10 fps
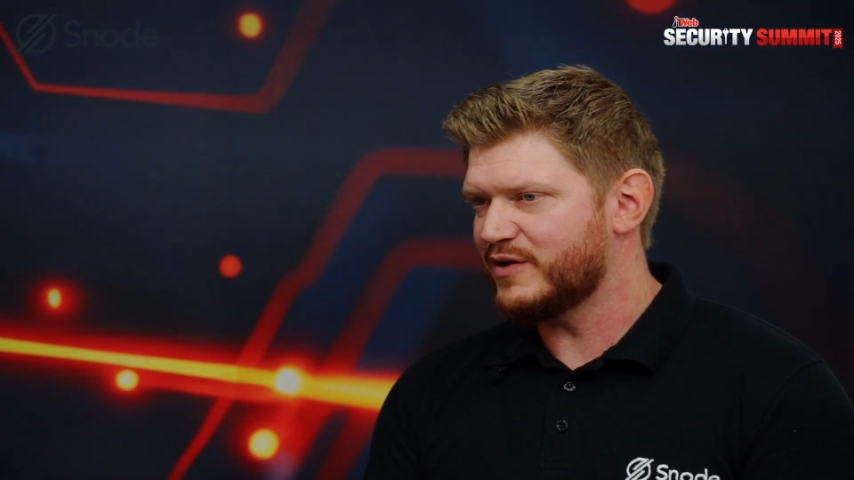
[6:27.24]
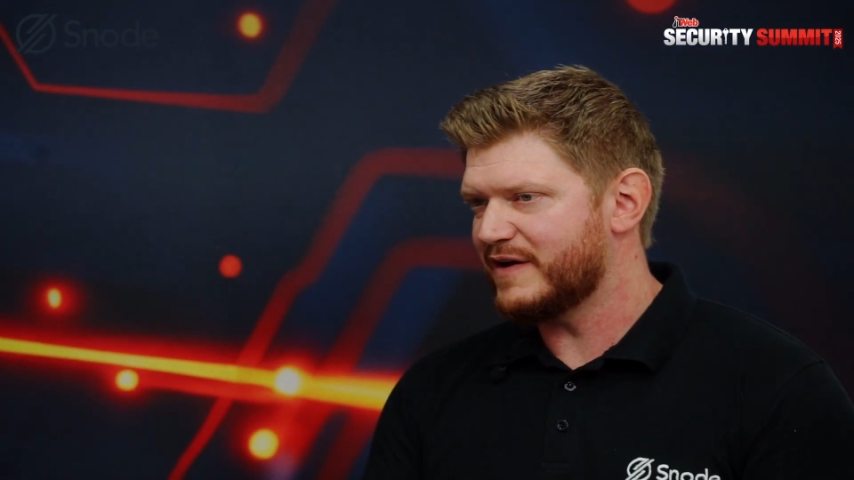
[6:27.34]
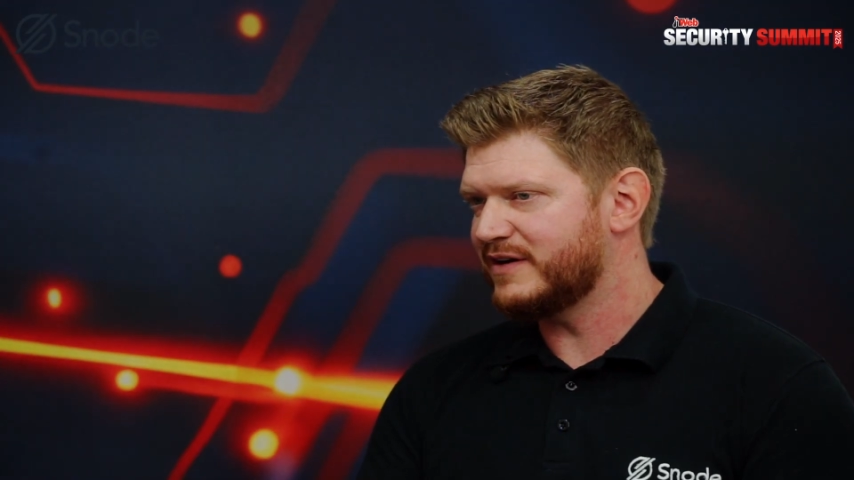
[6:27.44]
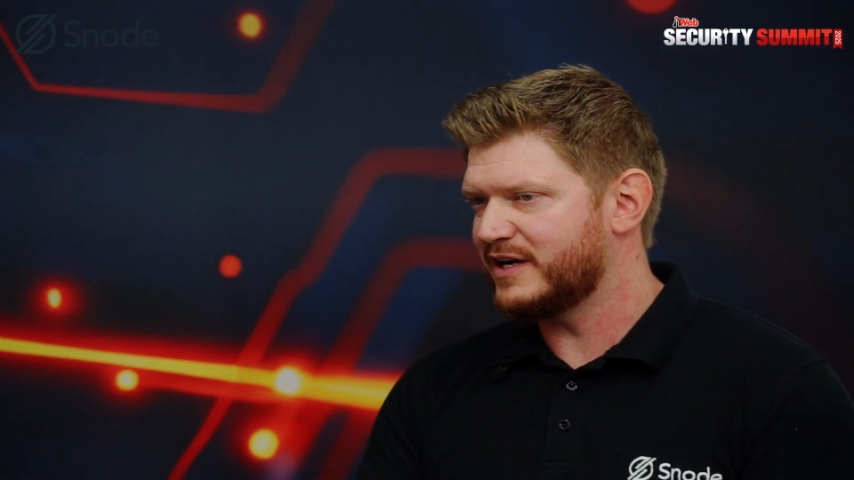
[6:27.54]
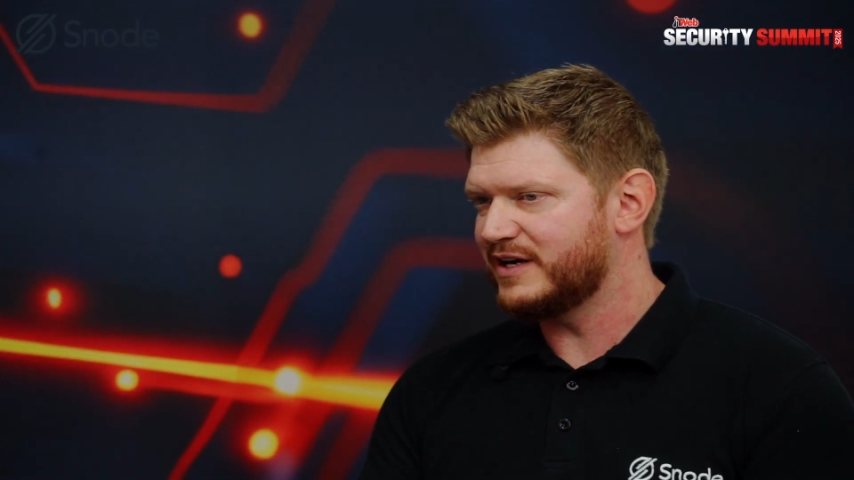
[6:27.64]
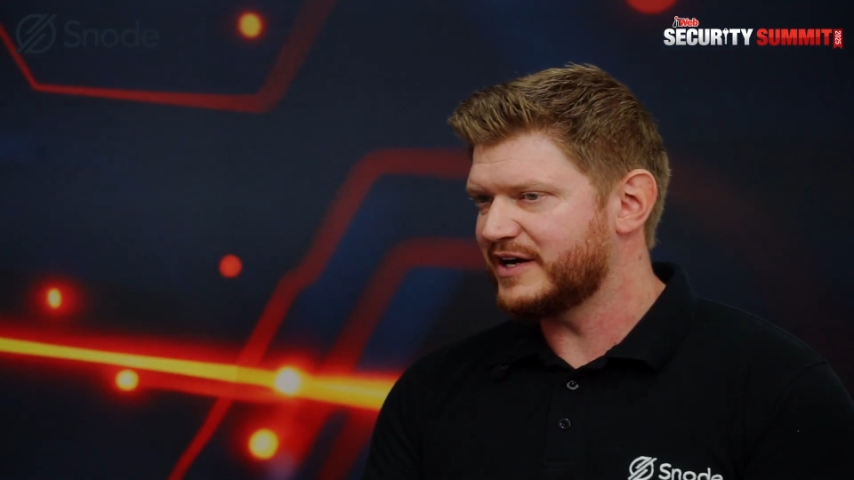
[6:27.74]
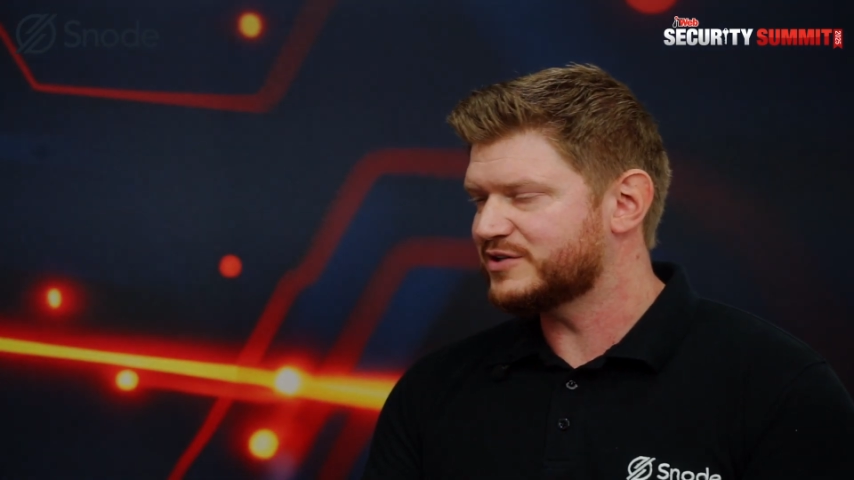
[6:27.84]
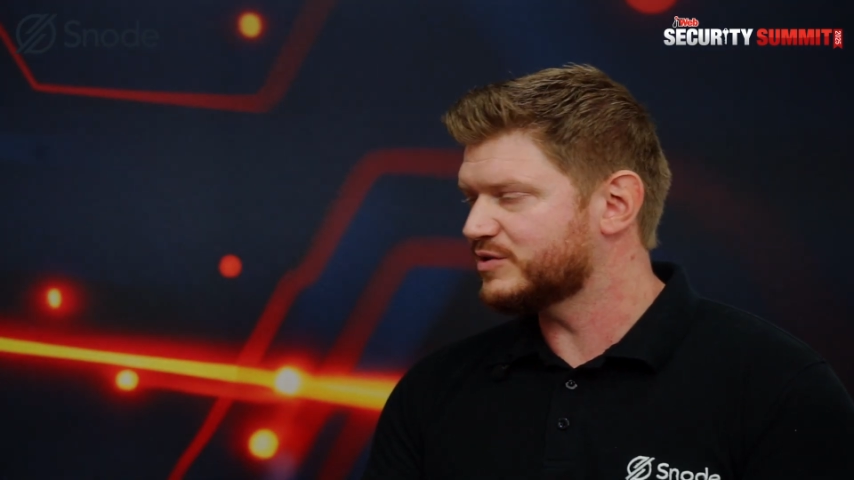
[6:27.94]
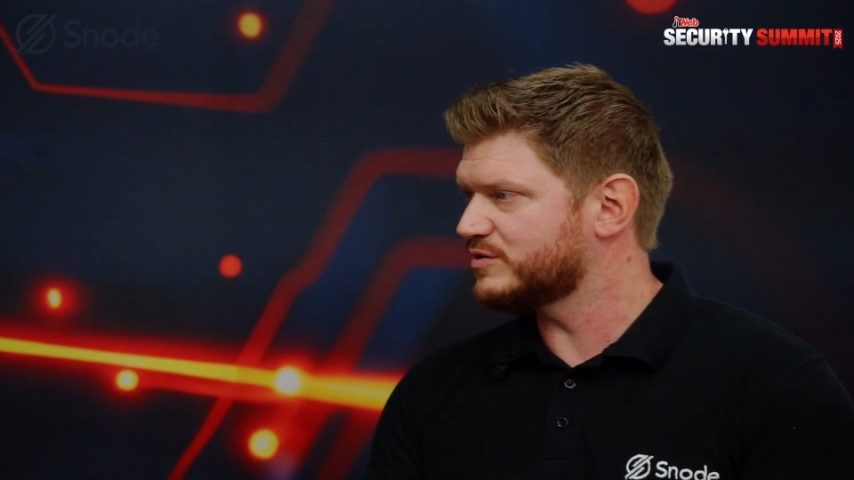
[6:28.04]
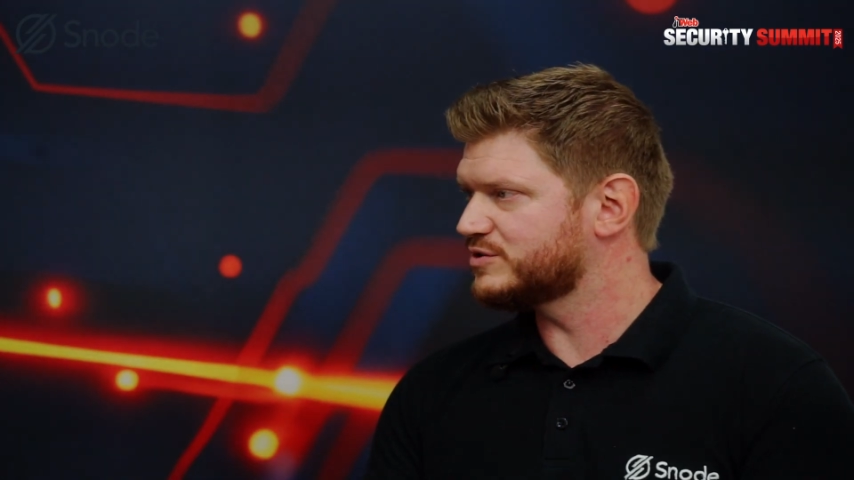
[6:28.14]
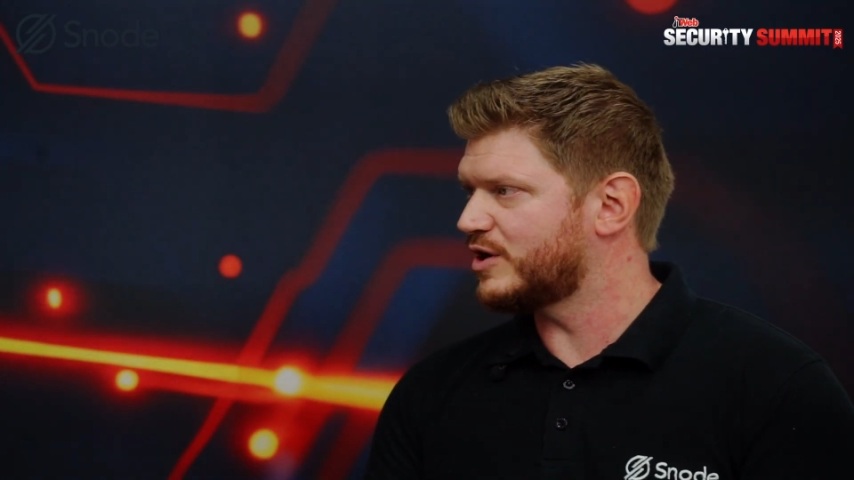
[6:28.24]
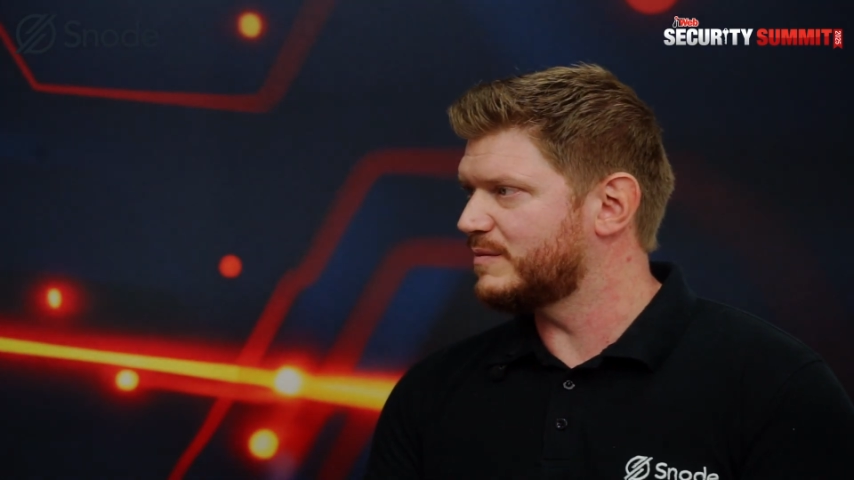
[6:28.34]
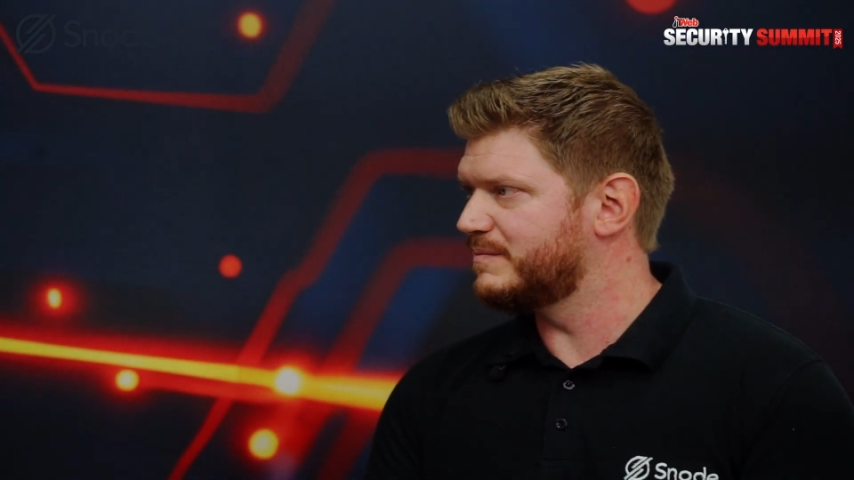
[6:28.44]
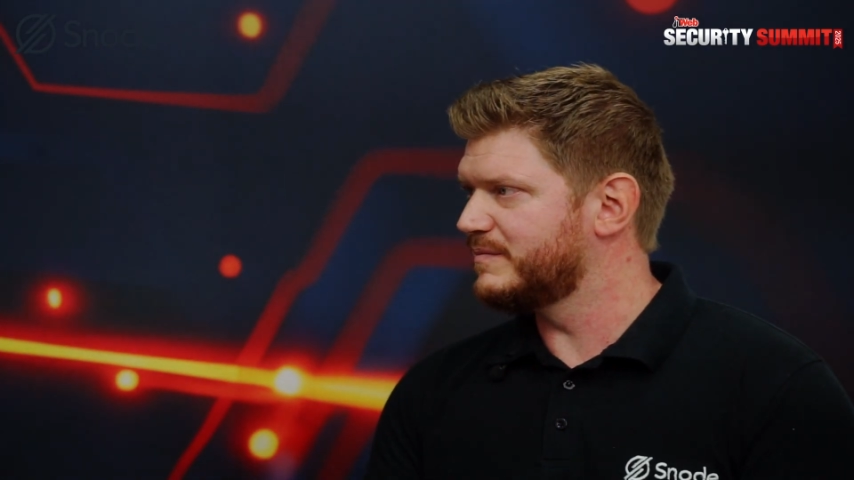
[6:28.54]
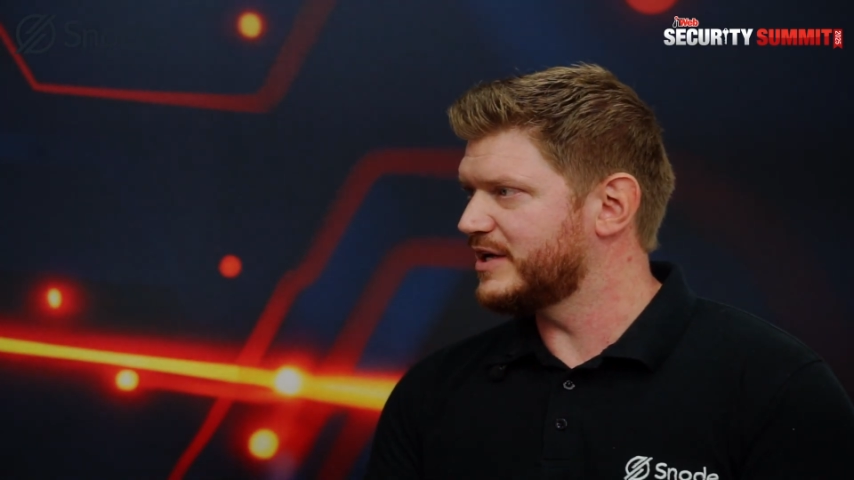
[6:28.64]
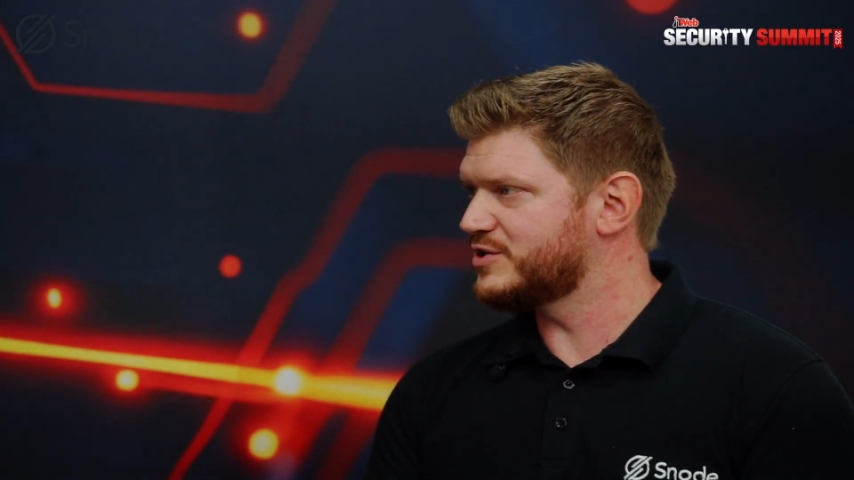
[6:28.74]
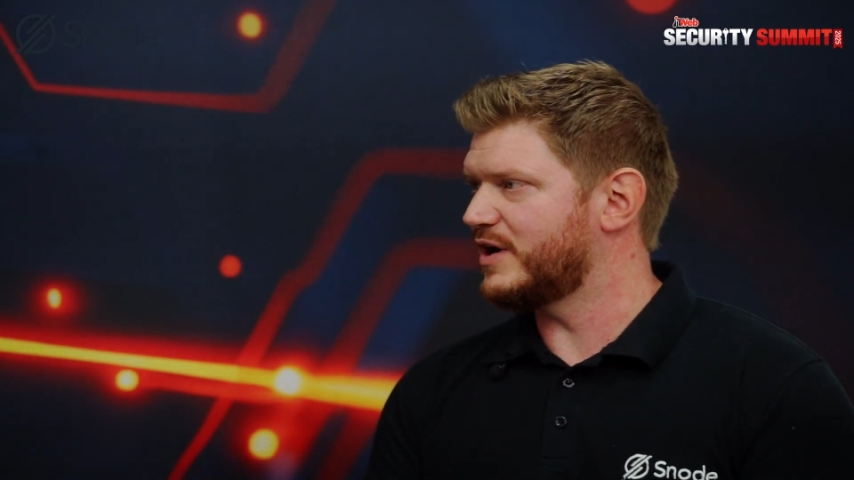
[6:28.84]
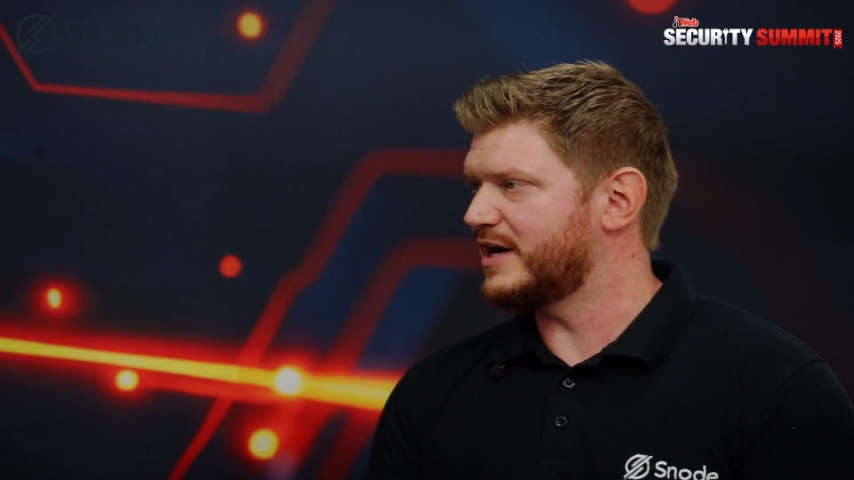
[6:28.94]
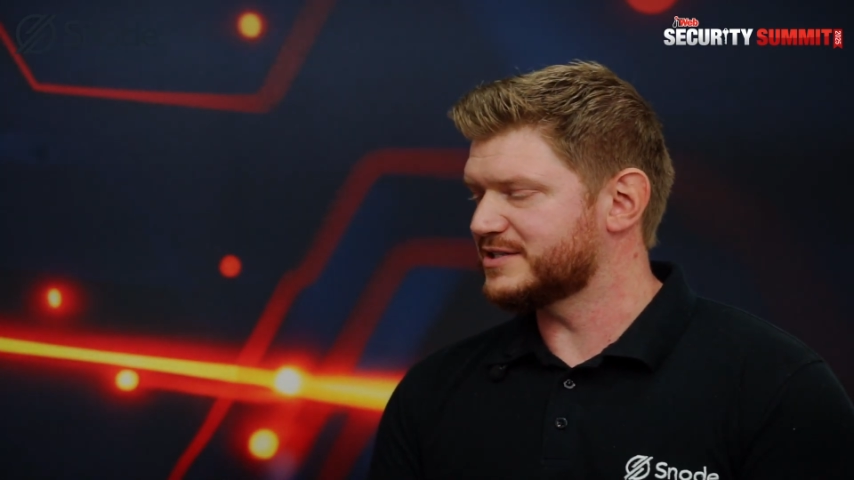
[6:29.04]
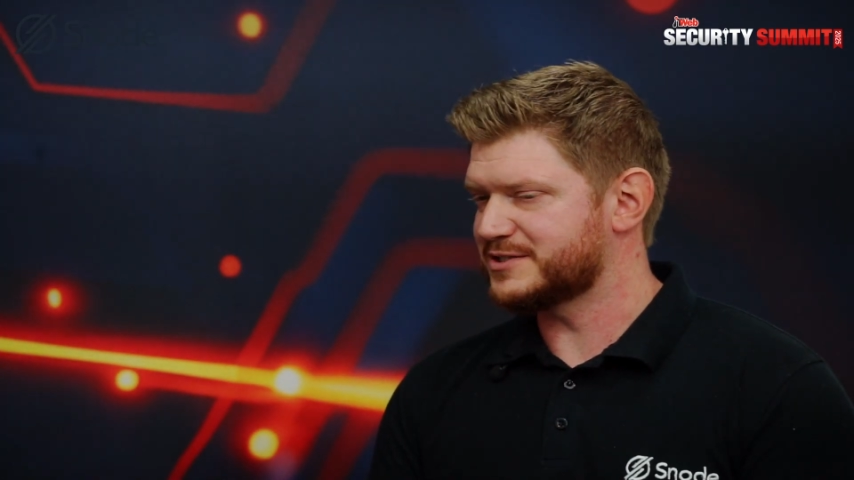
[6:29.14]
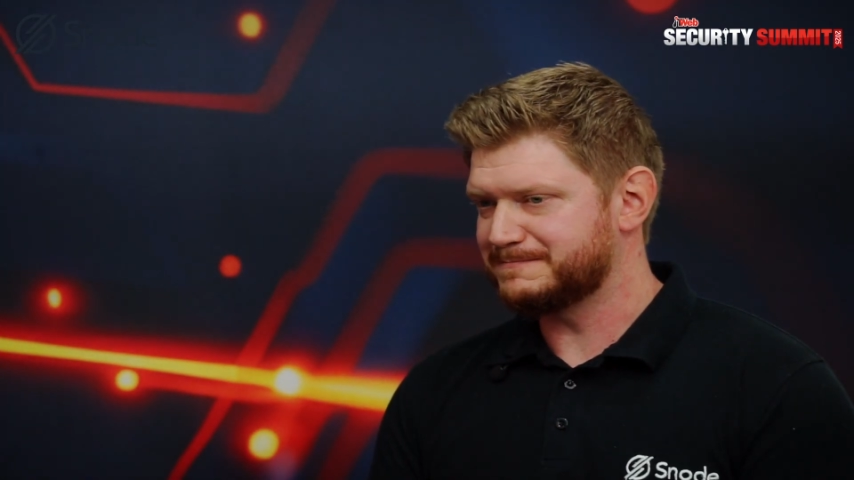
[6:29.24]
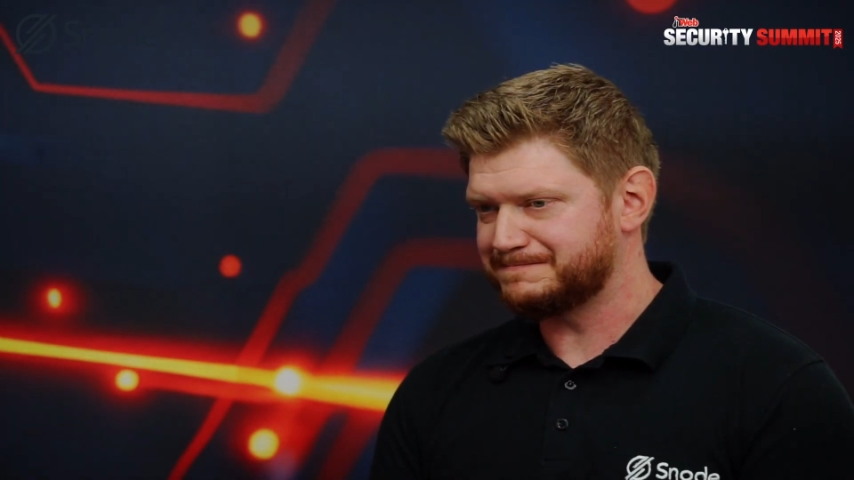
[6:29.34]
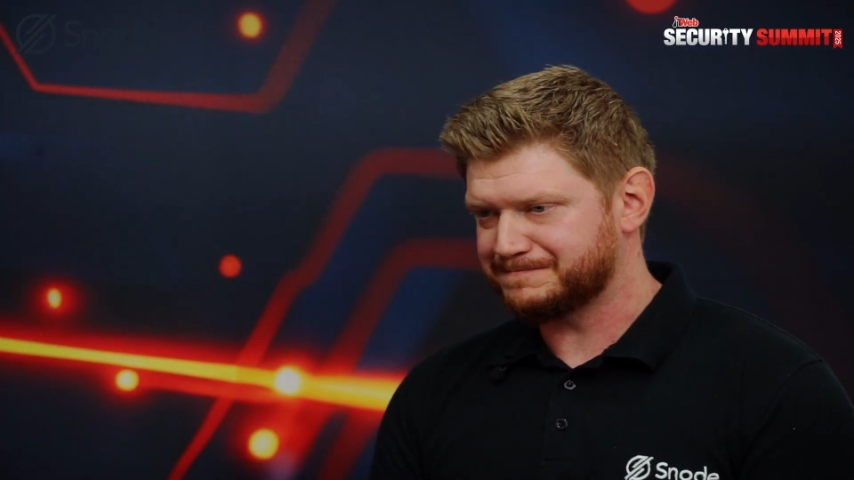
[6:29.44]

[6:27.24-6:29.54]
you have an electrical job at your house,